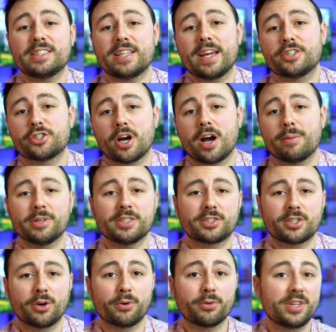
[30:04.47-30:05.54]
day job, and
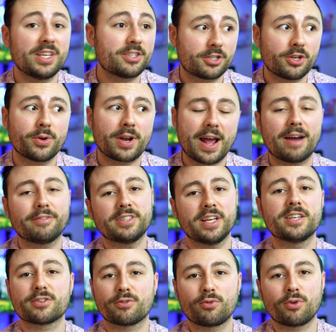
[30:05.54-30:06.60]
so these 2.5
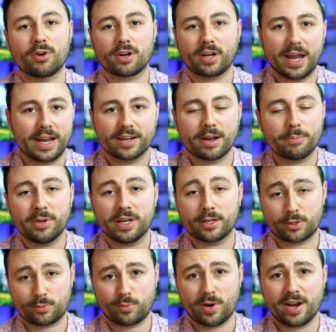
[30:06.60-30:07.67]
days of work ended up being
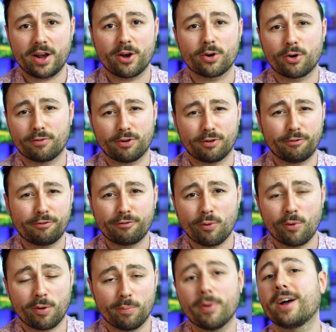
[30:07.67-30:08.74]
spread out over
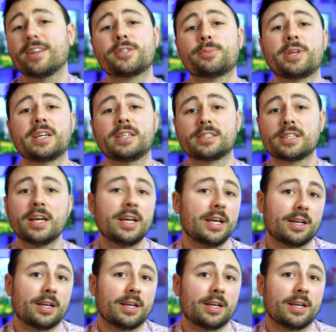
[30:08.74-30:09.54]
4 months because